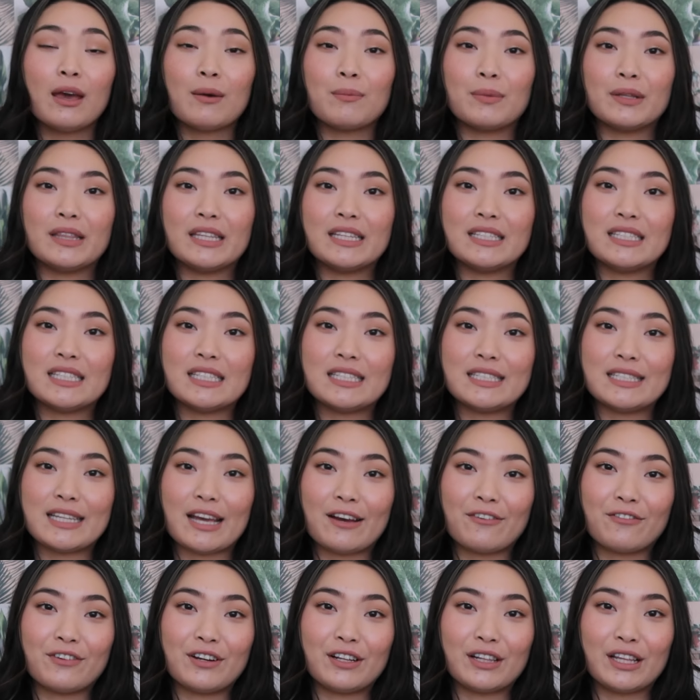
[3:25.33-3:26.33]
but this is
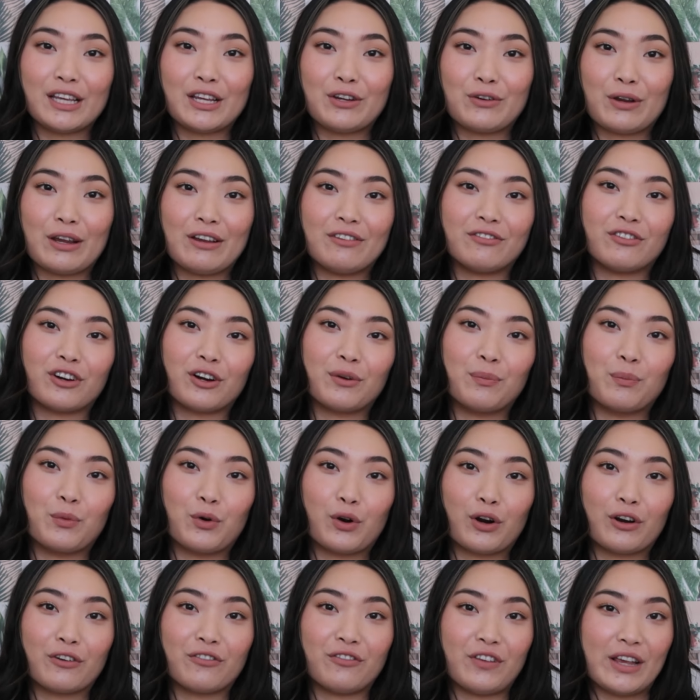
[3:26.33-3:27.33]
definitely great for a
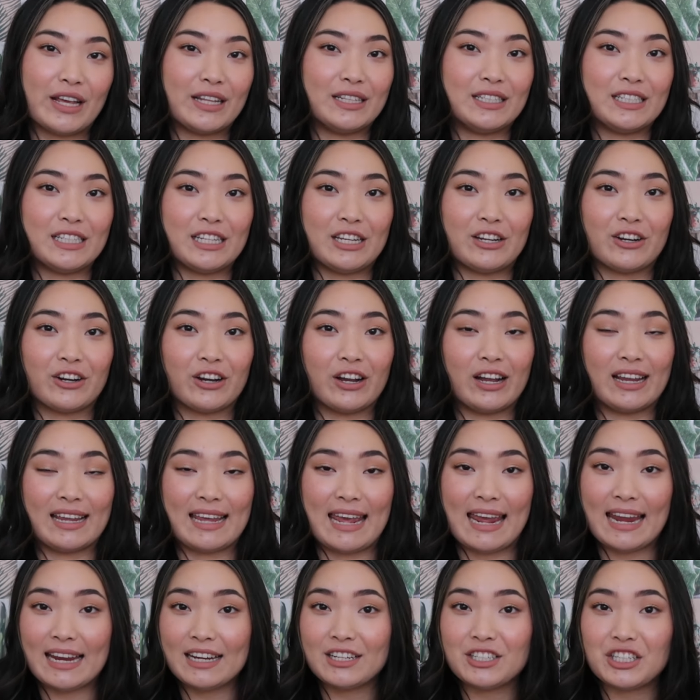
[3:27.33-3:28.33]
more fancier
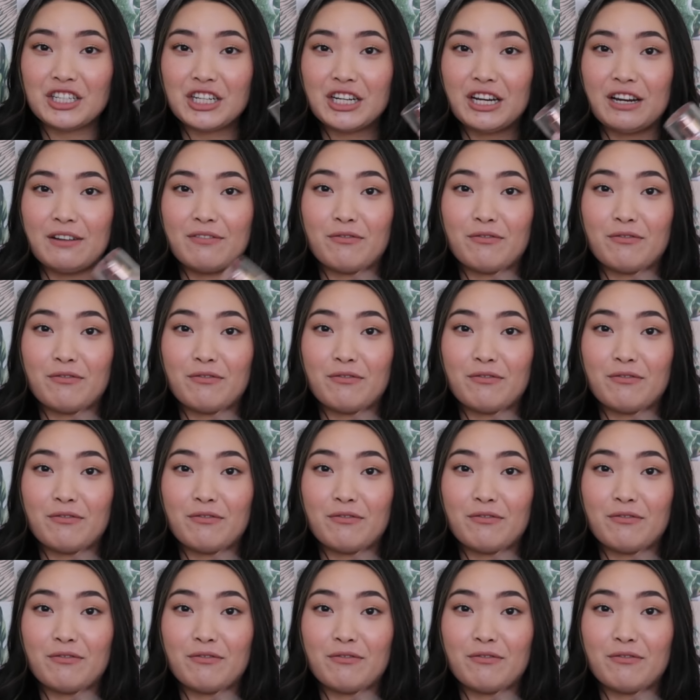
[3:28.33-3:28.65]
occasion.